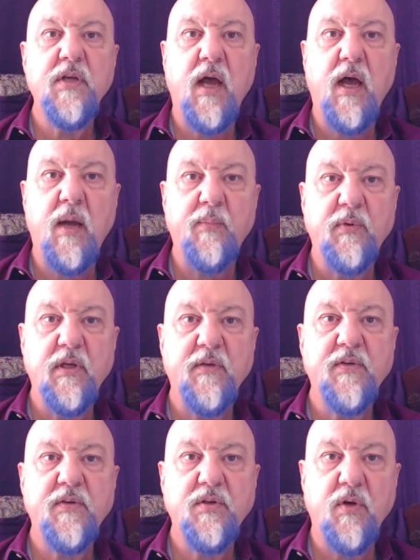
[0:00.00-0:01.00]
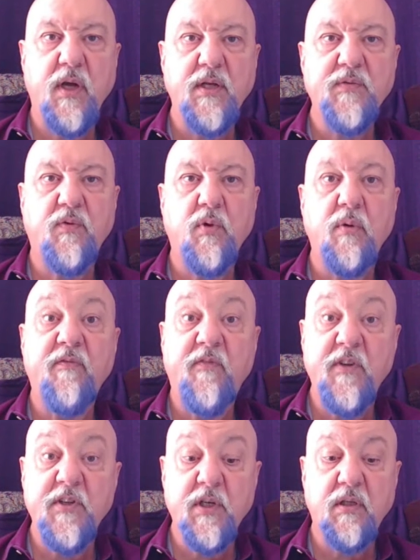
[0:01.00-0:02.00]
uplift, transform
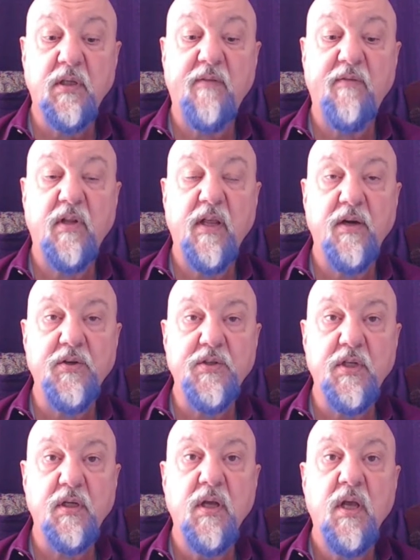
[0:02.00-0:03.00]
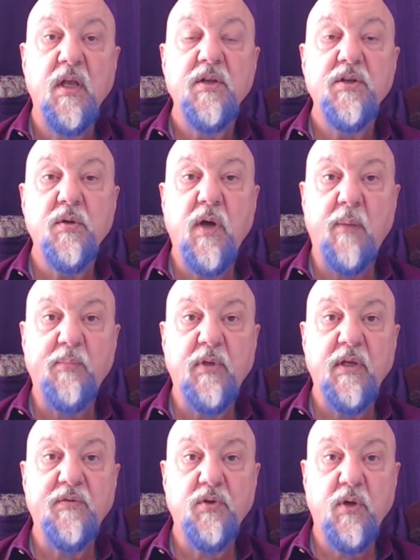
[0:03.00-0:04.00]
physical level energy, to
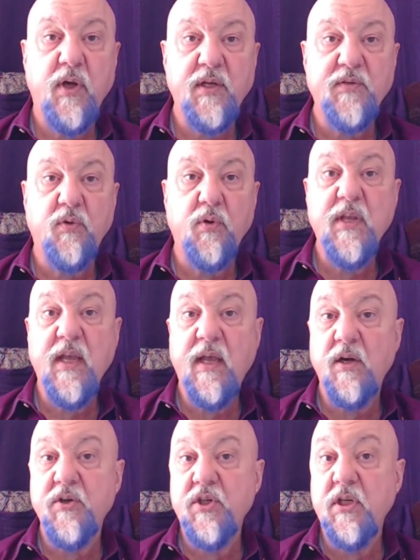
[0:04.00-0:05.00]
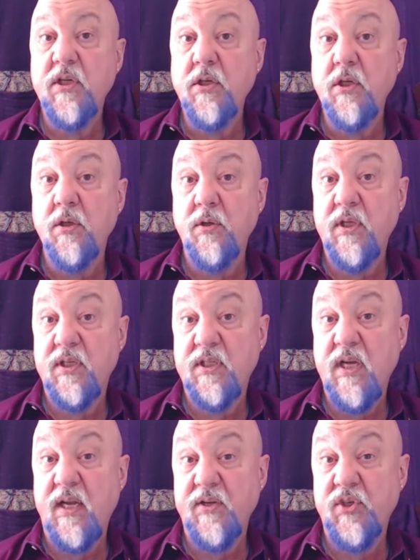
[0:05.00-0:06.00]
uplift, transform the energy in you that's
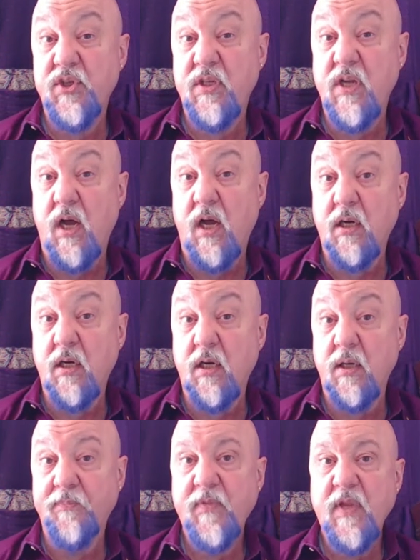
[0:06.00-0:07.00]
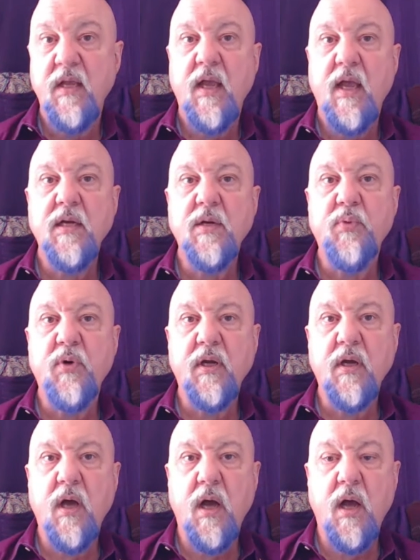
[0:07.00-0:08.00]
gotten stuck, and to
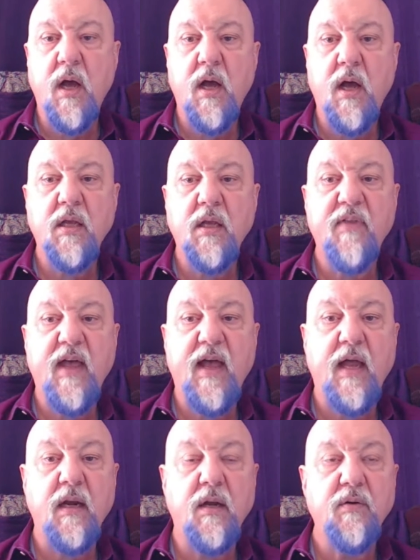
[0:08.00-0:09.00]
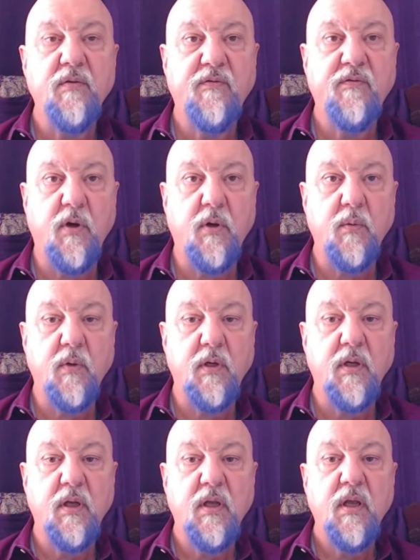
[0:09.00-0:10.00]
bring all of that forward,
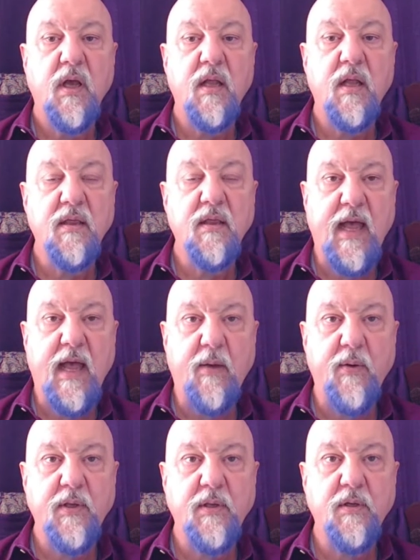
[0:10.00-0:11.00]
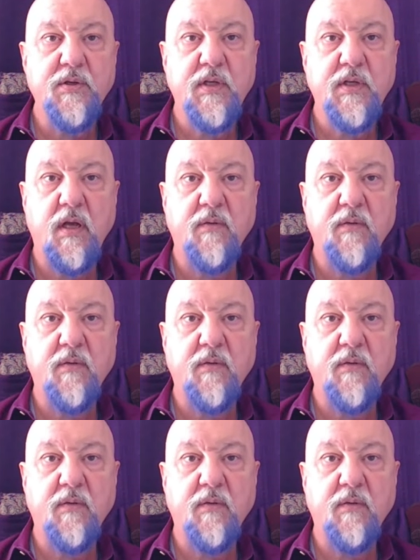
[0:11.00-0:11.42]
allowing yourself